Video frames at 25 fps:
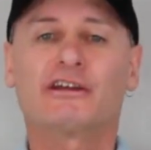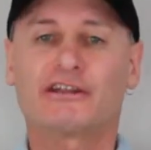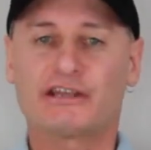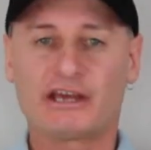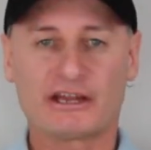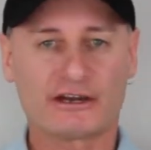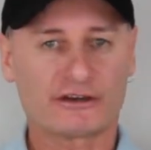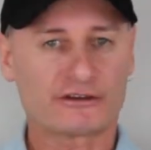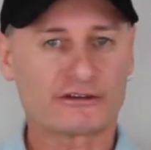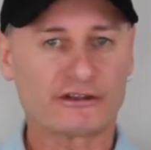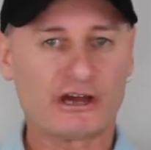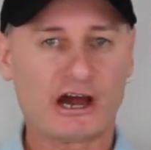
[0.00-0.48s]

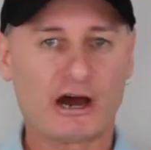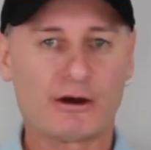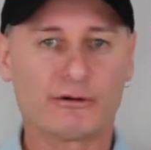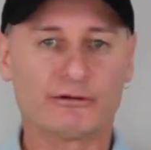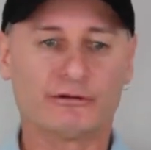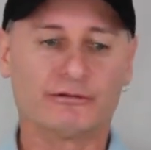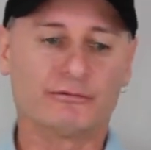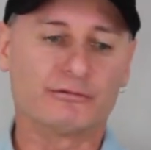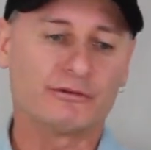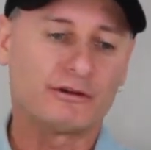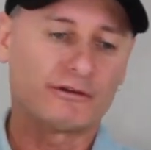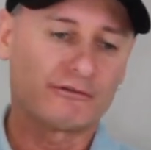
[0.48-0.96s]
Get it
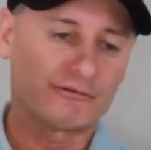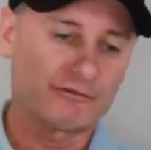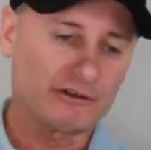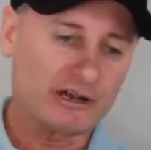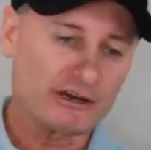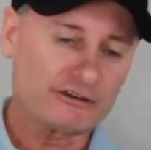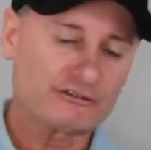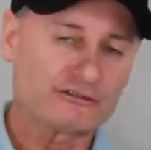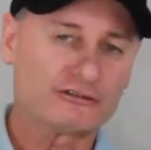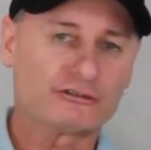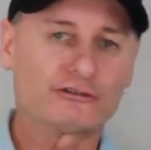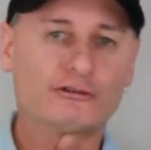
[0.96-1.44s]
going.
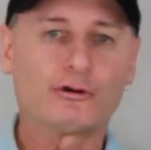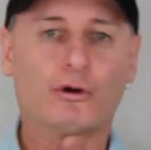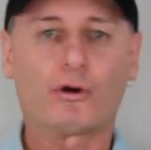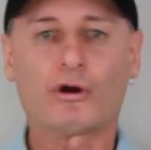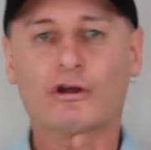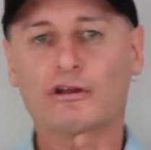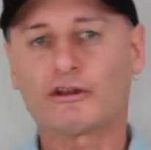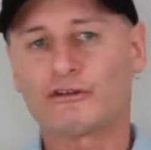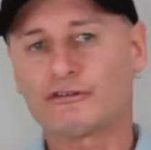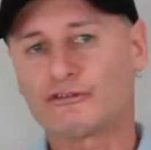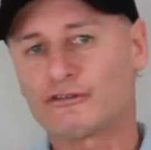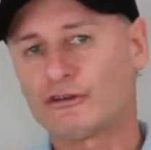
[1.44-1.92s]
Flush the
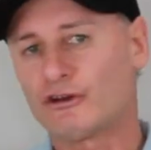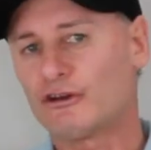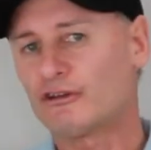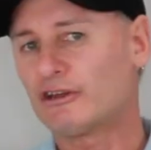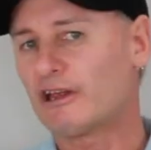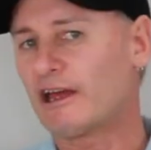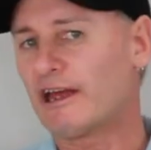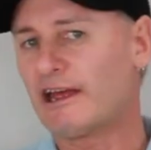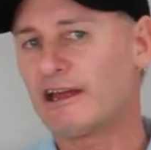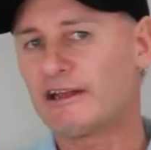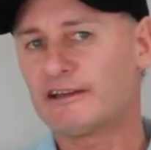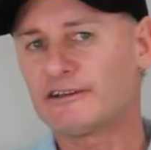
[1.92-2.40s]
toilet, turn
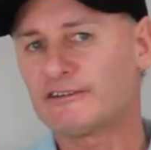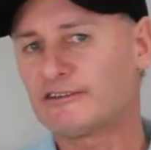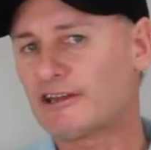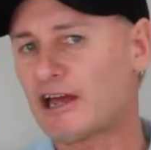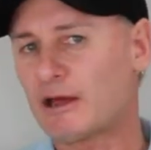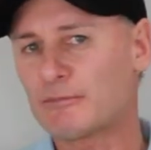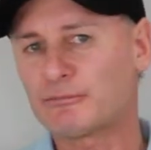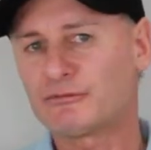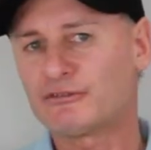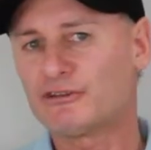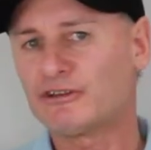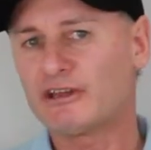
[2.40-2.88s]
the
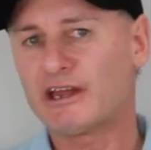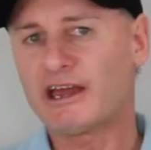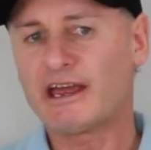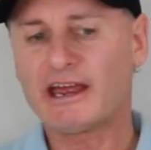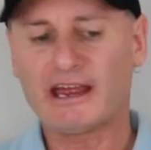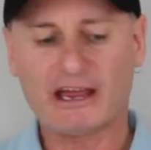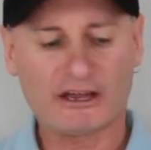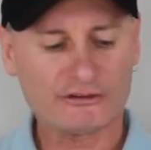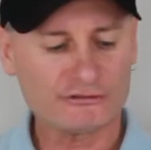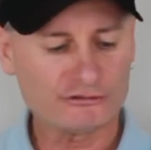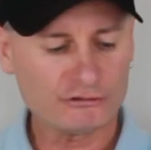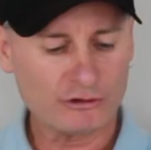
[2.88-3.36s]
taps in the
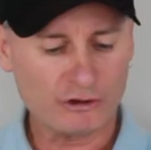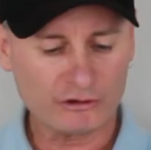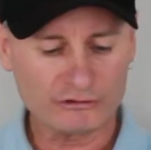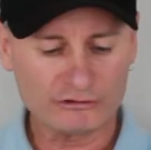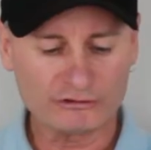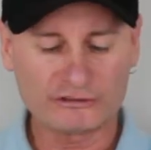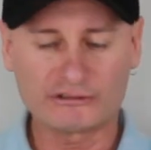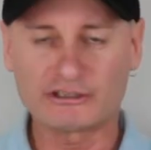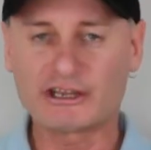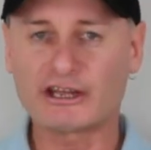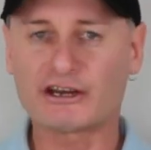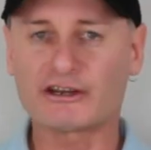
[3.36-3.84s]
house
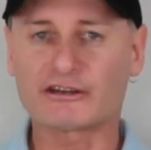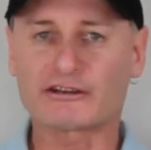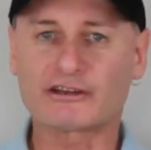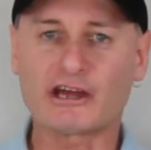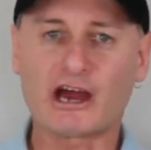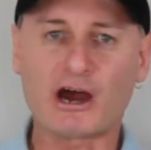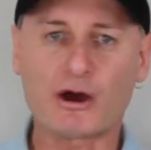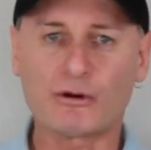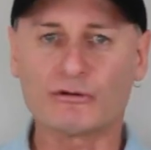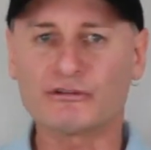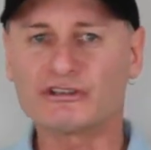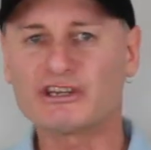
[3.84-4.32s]
on, get it
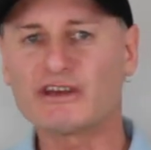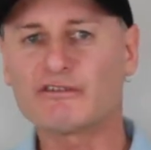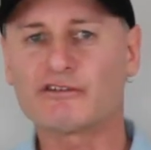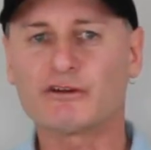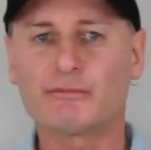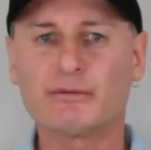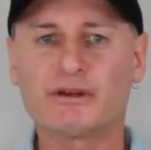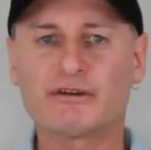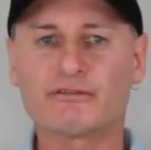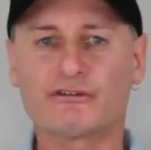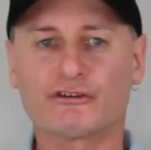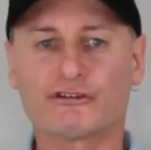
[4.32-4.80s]
going, give it
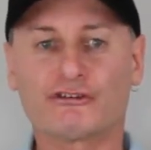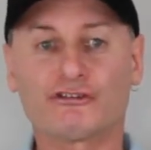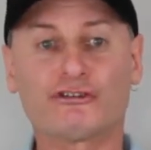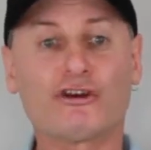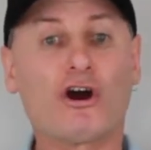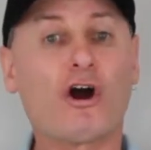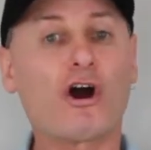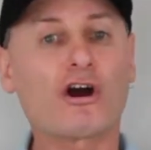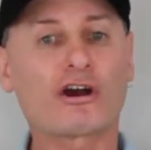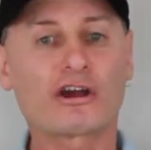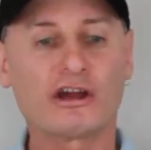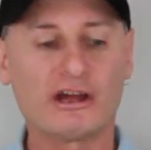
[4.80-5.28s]
a bit of a
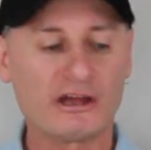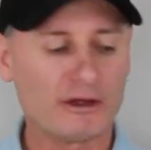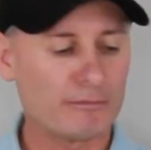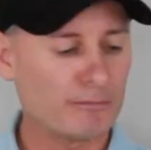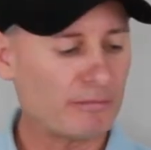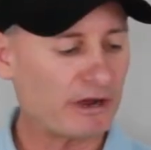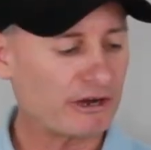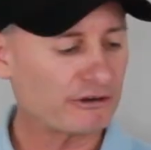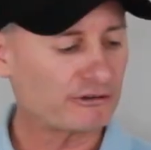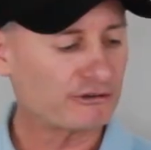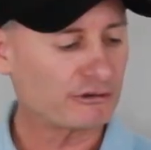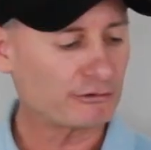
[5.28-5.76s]
shock,
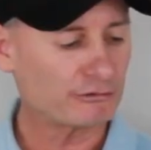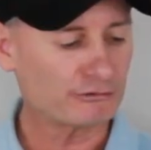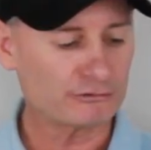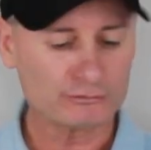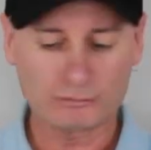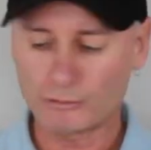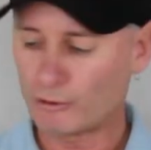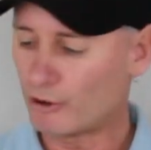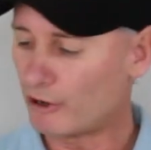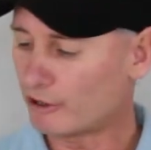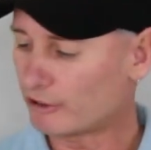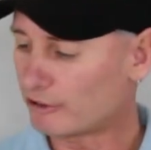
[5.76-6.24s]
make sure it's
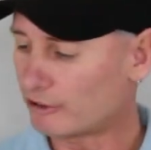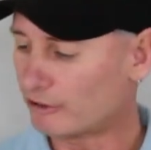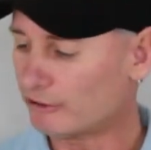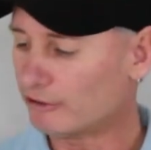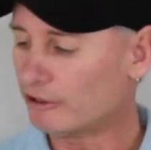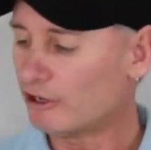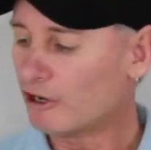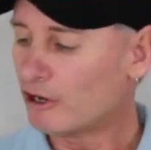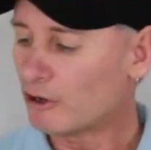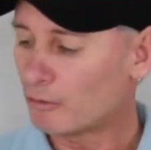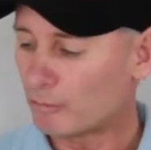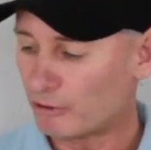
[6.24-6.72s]

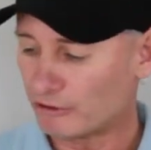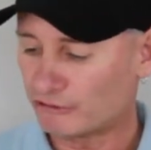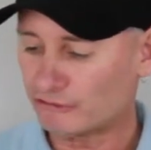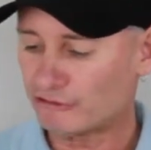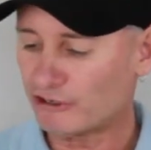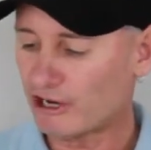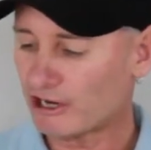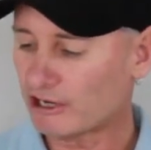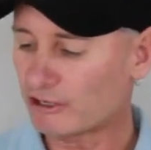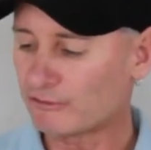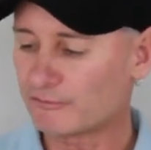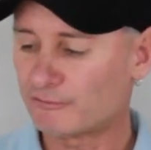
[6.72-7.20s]
working. We're
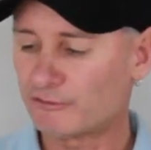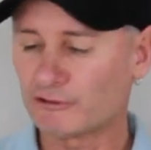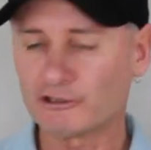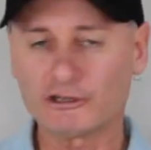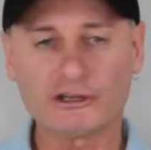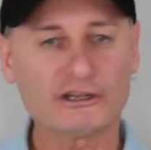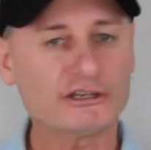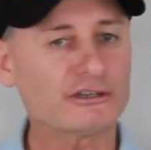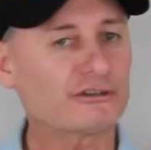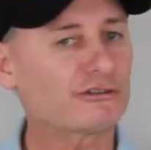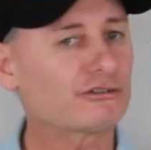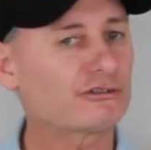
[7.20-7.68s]
checking for
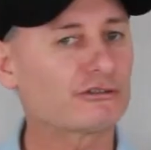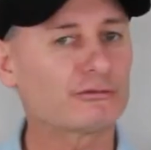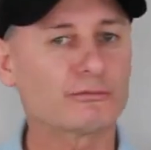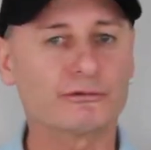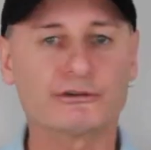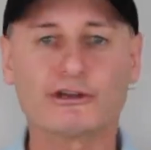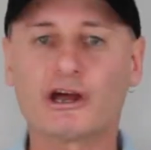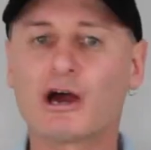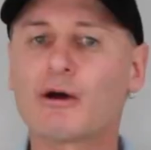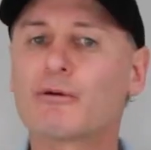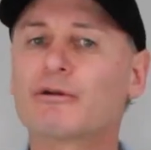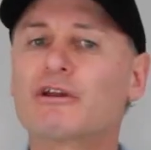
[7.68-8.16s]
leaks.
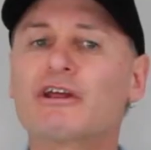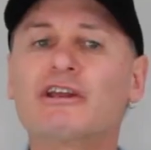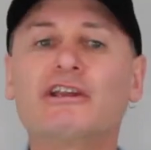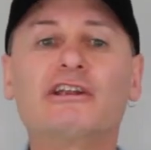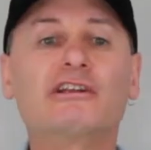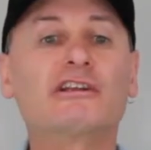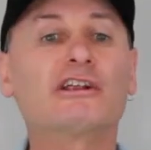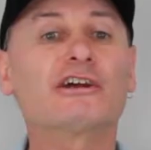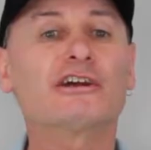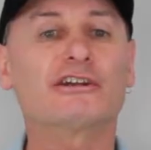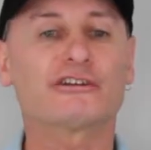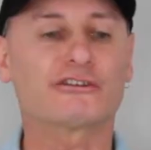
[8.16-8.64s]
We don't want
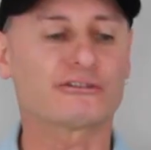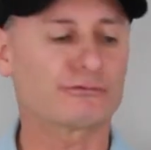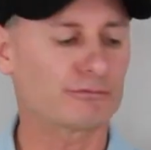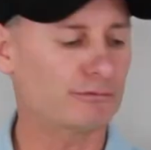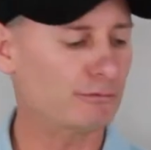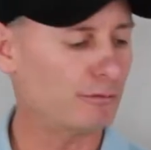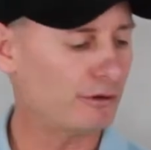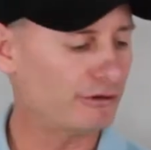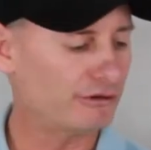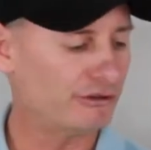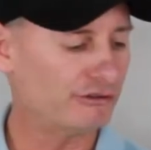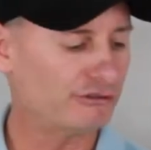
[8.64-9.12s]
any leaks.
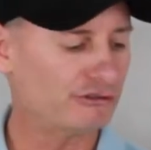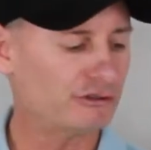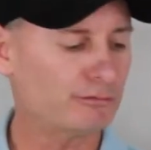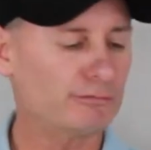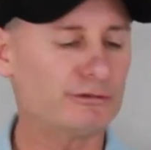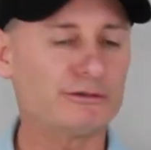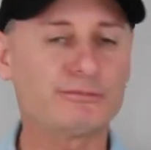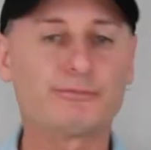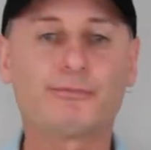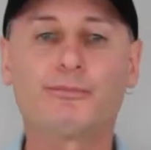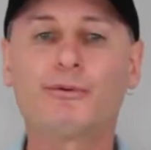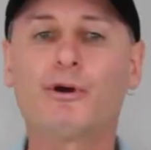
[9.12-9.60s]
We want this to
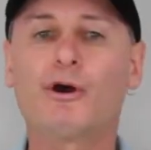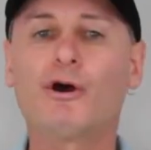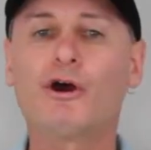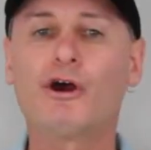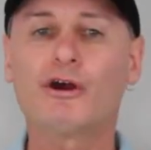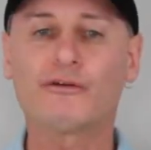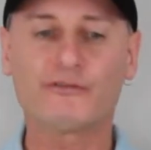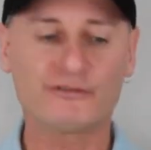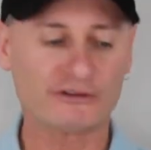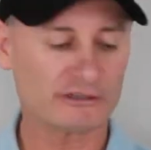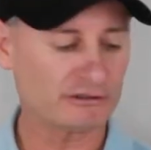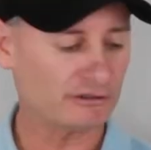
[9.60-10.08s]
be
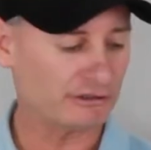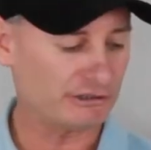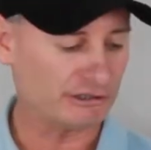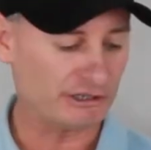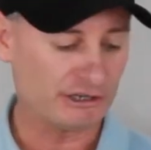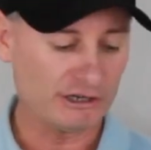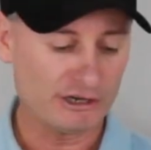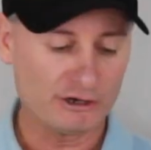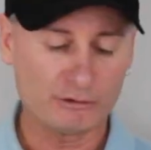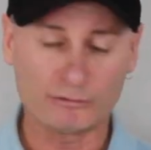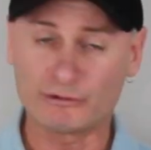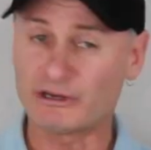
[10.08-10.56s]
perfectly.
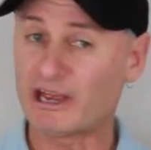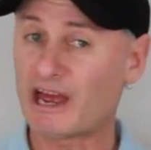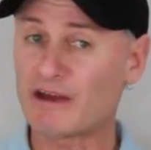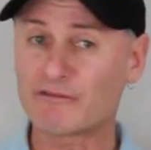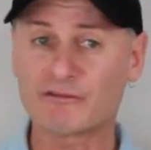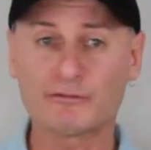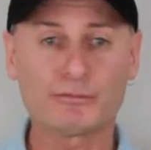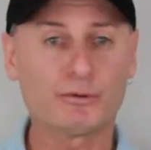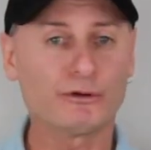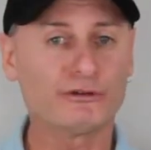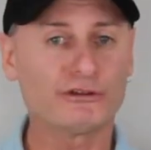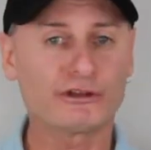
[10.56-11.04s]
We
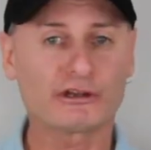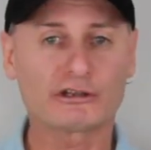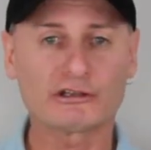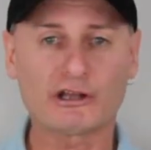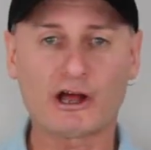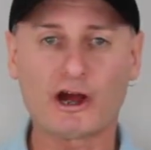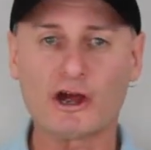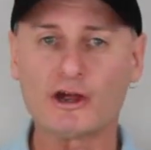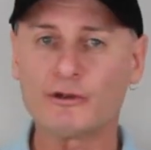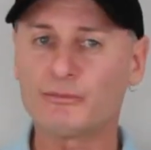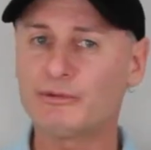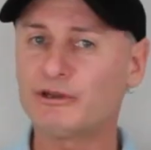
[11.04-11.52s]
haven't put the
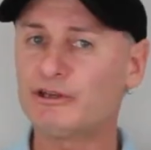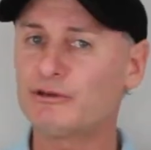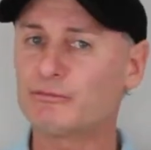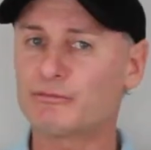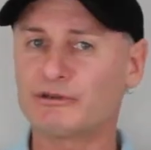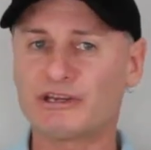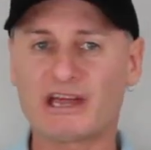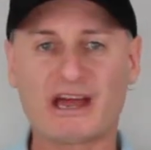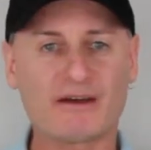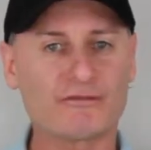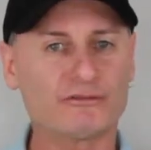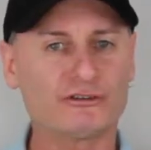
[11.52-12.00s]
globe in,
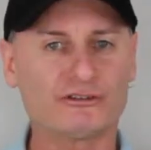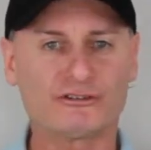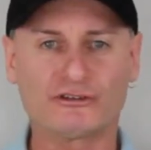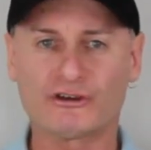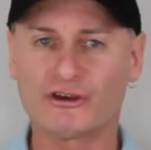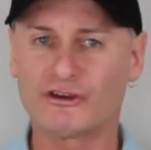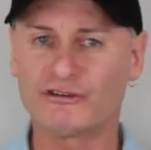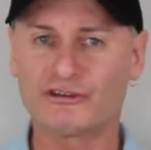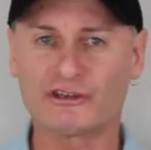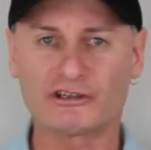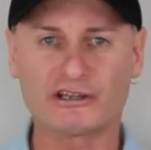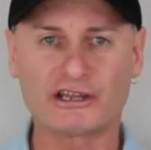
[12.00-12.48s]
we haven't
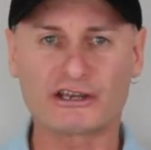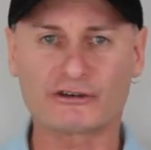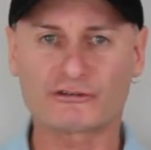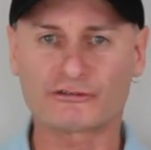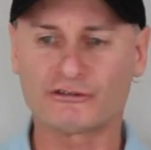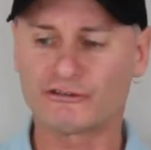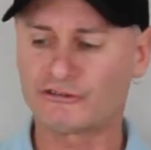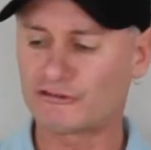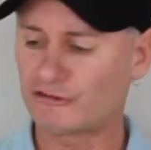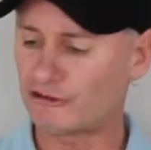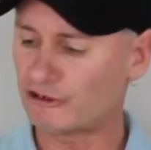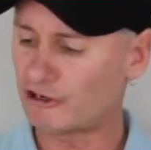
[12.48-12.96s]
turned the
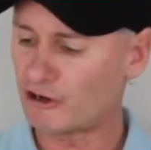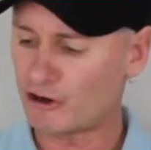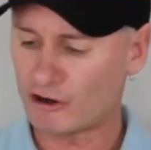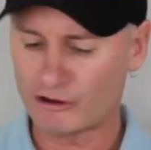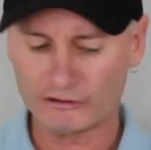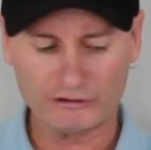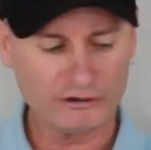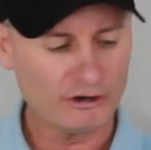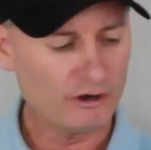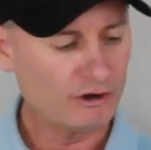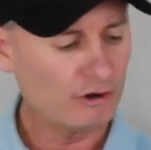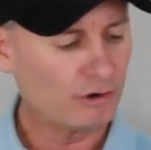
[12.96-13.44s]
electricity
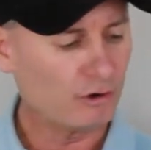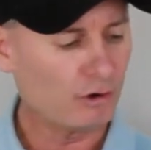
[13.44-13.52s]
on.